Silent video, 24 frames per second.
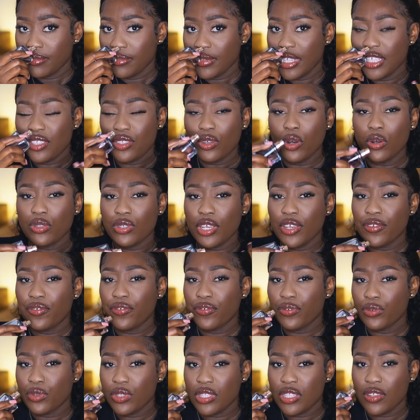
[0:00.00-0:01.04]
It's also a
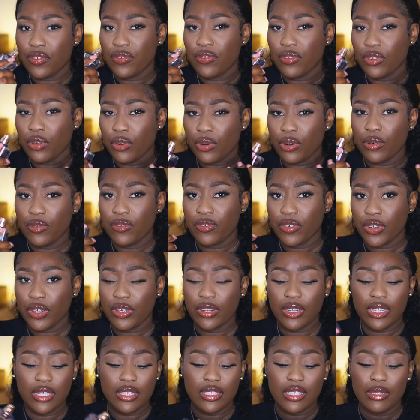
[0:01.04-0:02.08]
fruity floral
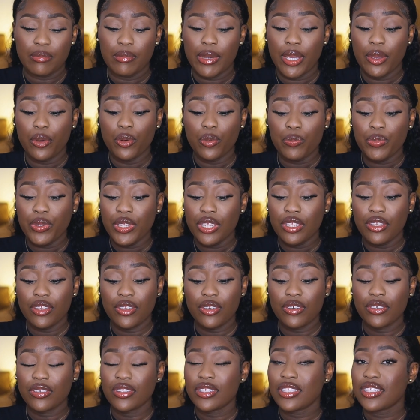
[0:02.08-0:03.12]
fragrance in my
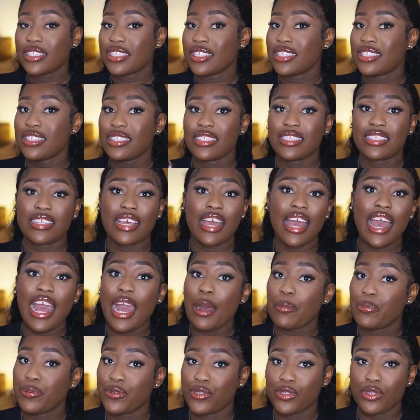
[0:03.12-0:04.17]
opinion. This is
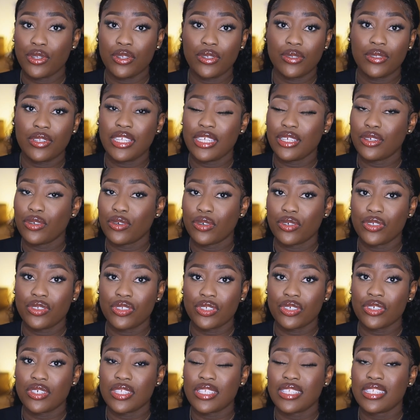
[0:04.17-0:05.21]
absolutely
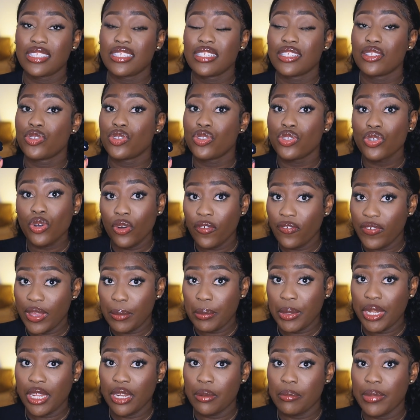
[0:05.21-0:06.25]
gorgeous. This is so
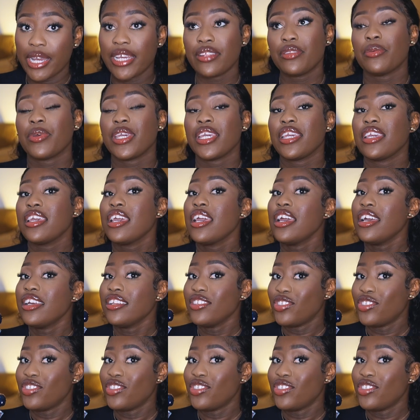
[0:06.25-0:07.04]
feminine, by the way.